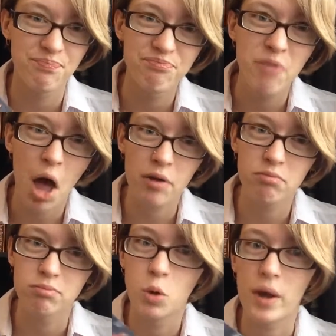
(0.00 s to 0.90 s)

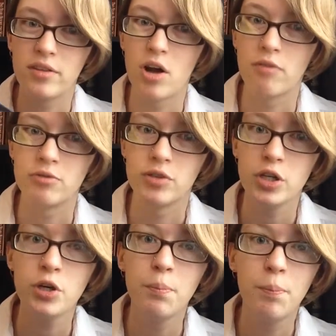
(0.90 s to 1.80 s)
not quite the novel for
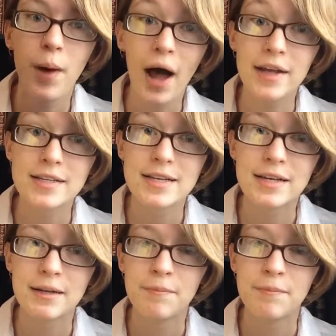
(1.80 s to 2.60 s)
you, but